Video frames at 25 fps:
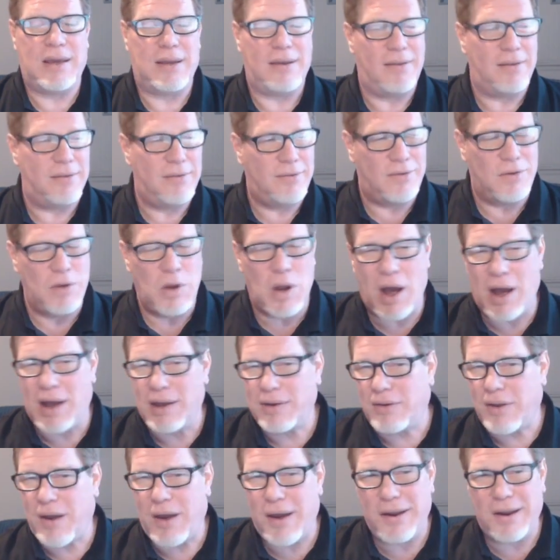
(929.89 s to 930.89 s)
It is
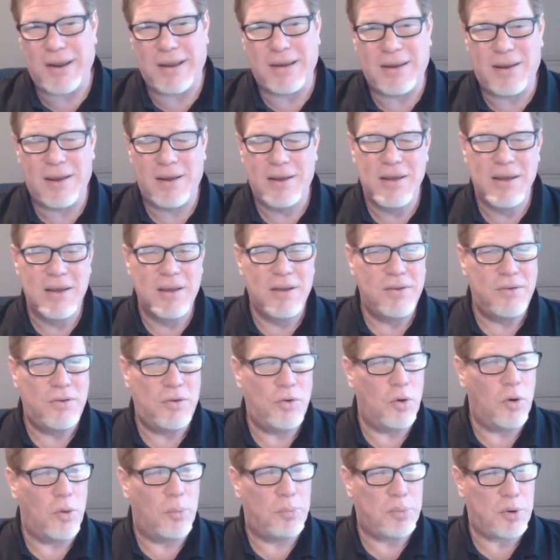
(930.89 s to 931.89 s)
not tied
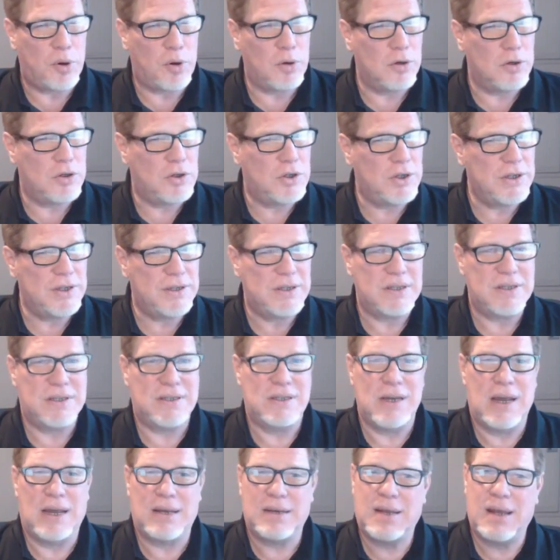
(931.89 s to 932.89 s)
to a purchase. It's
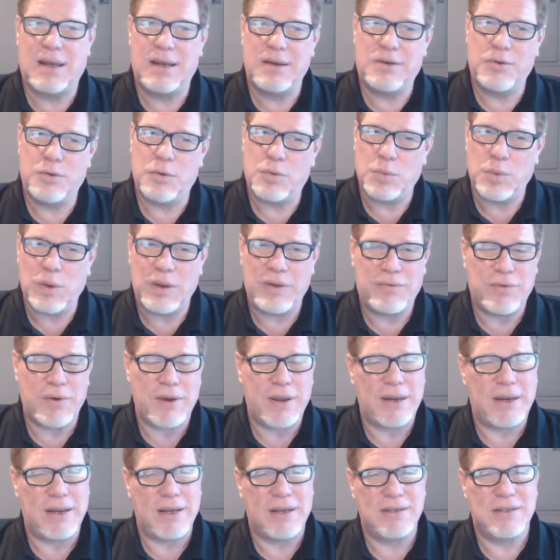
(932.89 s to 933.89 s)
not tied to a
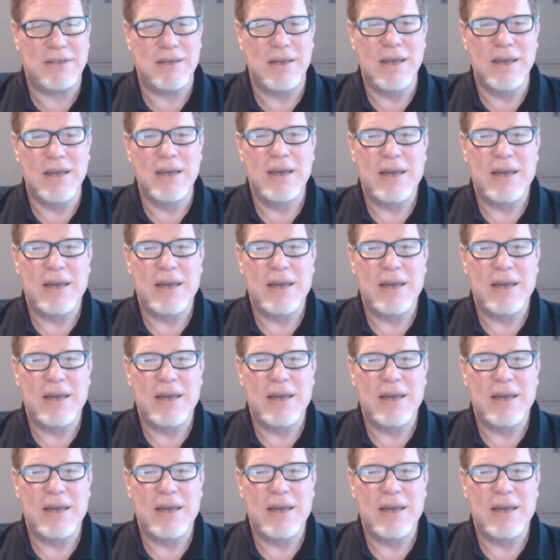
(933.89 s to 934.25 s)
refinance.